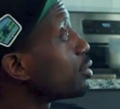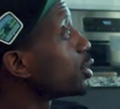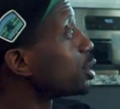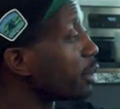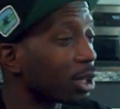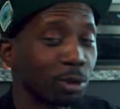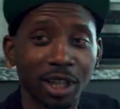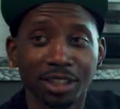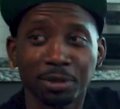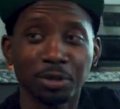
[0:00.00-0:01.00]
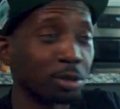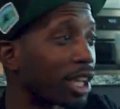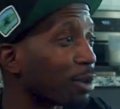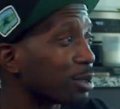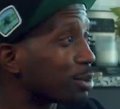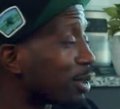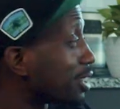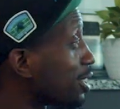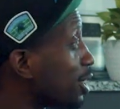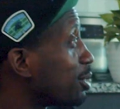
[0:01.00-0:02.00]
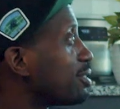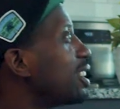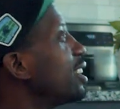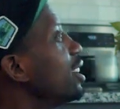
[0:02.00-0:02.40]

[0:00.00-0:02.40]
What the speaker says: For somebody who has a few cameras myself.